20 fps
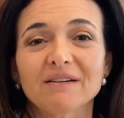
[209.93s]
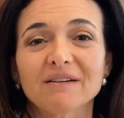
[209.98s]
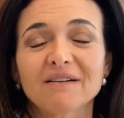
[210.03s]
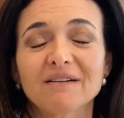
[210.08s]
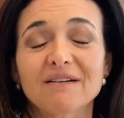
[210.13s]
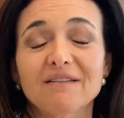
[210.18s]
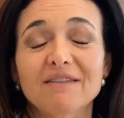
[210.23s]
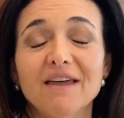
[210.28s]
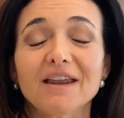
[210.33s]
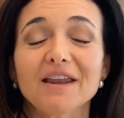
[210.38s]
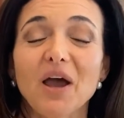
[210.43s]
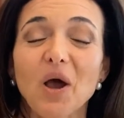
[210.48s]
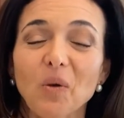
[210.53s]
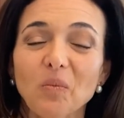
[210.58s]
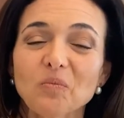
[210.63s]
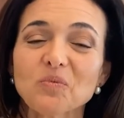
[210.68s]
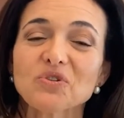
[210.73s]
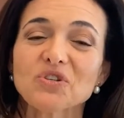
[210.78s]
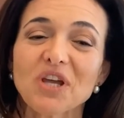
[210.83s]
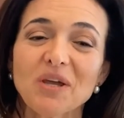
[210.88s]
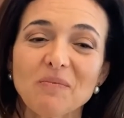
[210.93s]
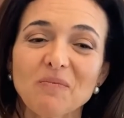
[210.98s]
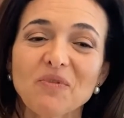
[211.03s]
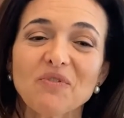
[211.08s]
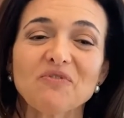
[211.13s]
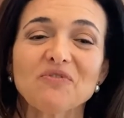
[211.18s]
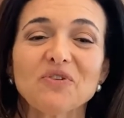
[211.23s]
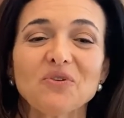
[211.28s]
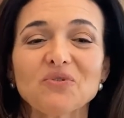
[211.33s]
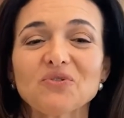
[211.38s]
that helped shape the
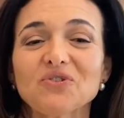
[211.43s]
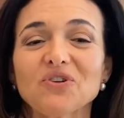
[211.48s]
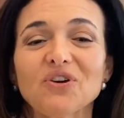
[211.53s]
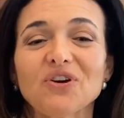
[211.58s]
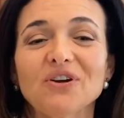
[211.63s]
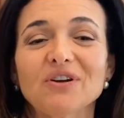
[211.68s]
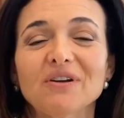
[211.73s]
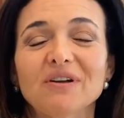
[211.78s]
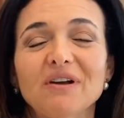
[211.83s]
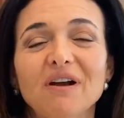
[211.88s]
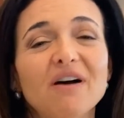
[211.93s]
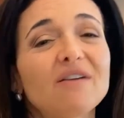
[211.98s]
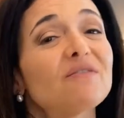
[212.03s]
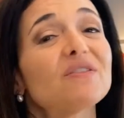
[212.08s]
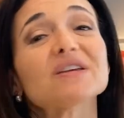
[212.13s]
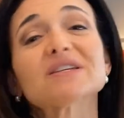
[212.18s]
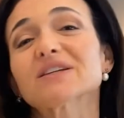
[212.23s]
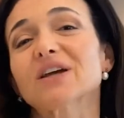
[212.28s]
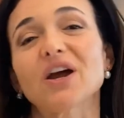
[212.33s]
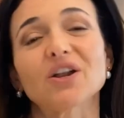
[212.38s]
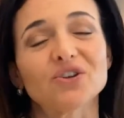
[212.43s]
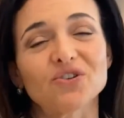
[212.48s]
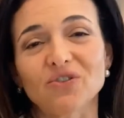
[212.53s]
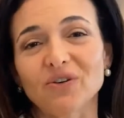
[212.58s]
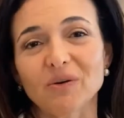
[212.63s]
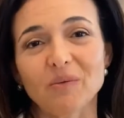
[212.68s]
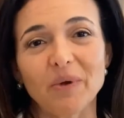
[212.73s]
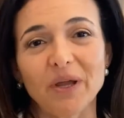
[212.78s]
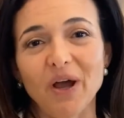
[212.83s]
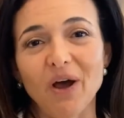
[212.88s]
future of this country
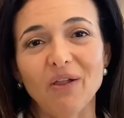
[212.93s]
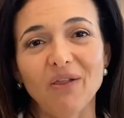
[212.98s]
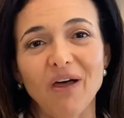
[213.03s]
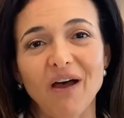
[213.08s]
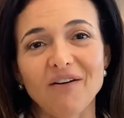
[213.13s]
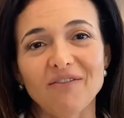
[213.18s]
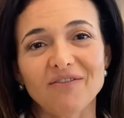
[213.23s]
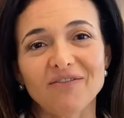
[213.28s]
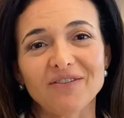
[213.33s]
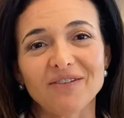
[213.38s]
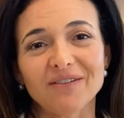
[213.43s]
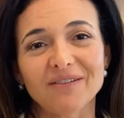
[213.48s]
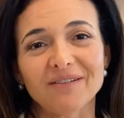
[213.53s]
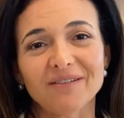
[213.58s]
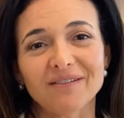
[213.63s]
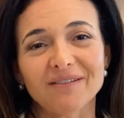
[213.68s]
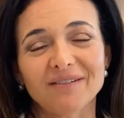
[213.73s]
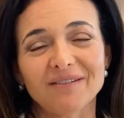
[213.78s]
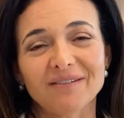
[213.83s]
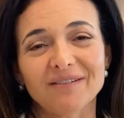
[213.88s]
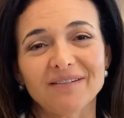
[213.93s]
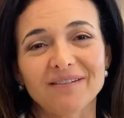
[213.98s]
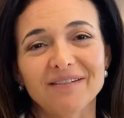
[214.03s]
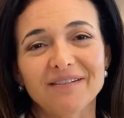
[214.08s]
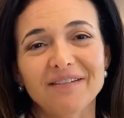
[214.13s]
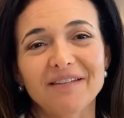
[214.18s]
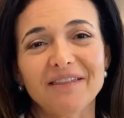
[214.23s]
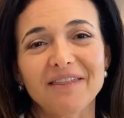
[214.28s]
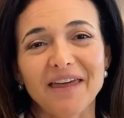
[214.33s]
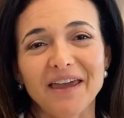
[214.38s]
we all love.
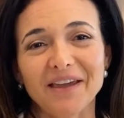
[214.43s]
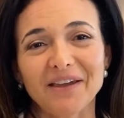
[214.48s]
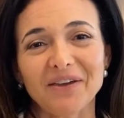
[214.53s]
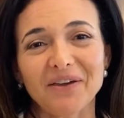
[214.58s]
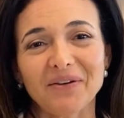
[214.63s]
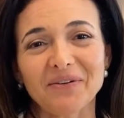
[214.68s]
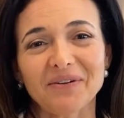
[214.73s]
Thank you.